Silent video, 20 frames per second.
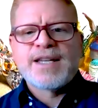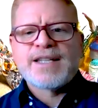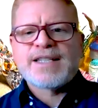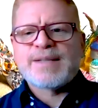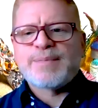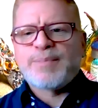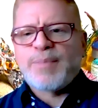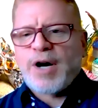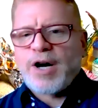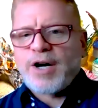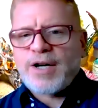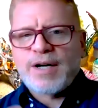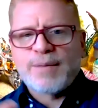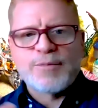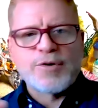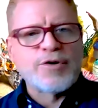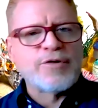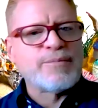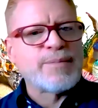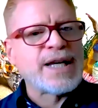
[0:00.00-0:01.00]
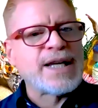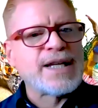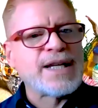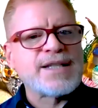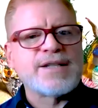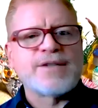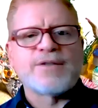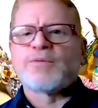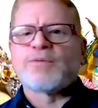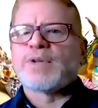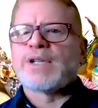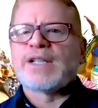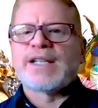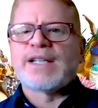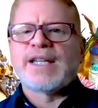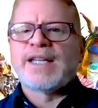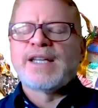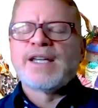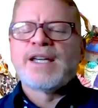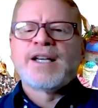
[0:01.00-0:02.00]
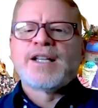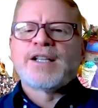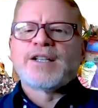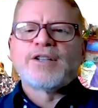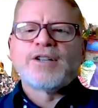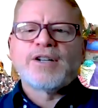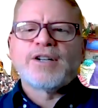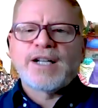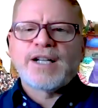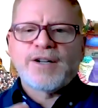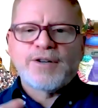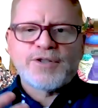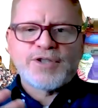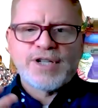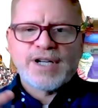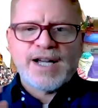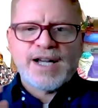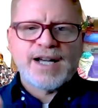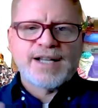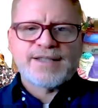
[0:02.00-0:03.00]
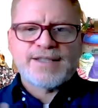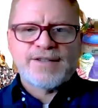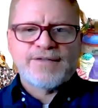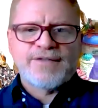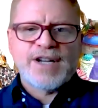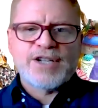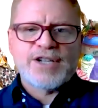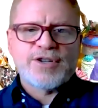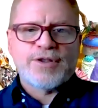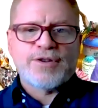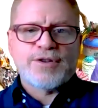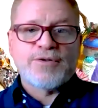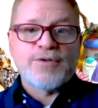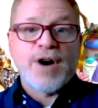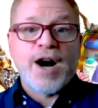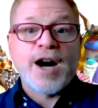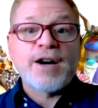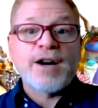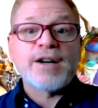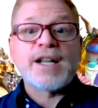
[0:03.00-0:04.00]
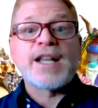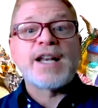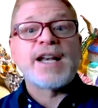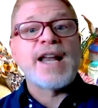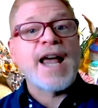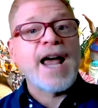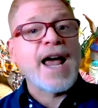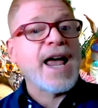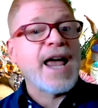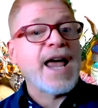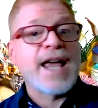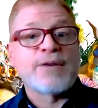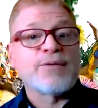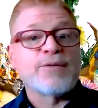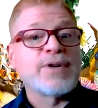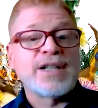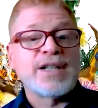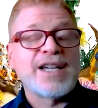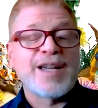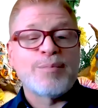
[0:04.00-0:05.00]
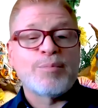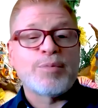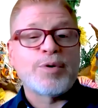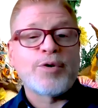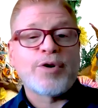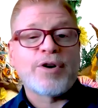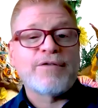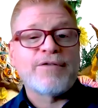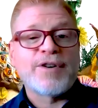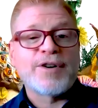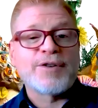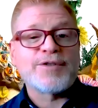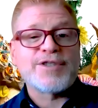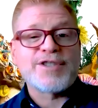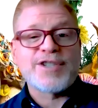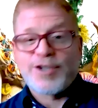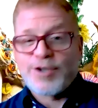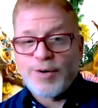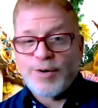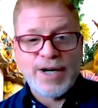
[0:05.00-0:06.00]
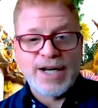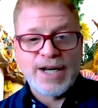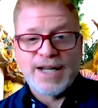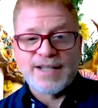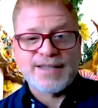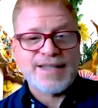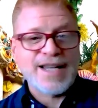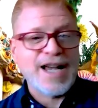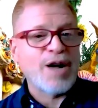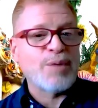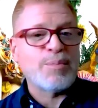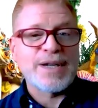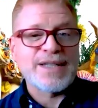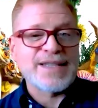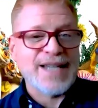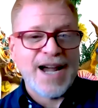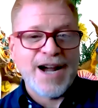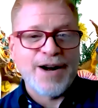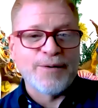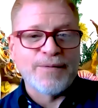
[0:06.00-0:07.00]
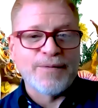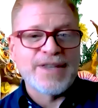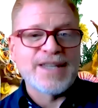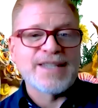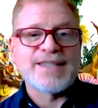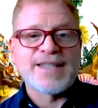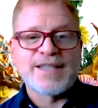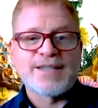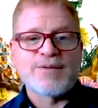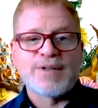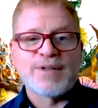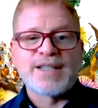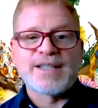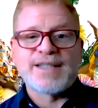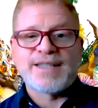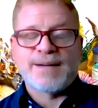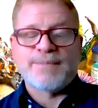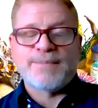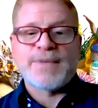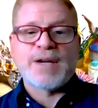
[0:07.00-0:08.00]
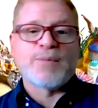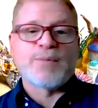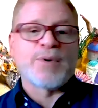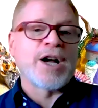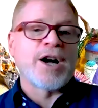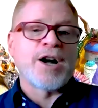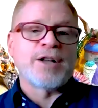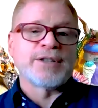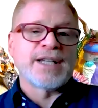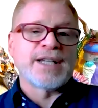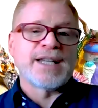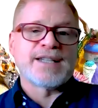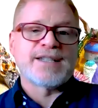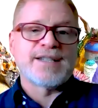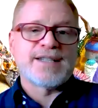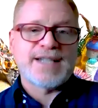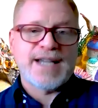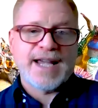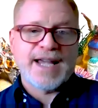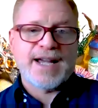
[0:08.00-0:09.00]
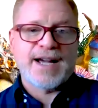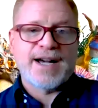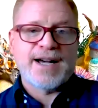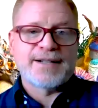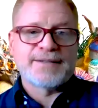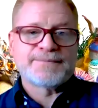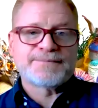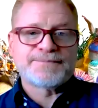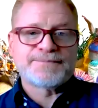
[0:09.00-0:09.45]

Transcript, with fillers: spark a movement to really look at ocean conservation through art, and, and really implore folks to join us, help us out. This is really something we all need to take on.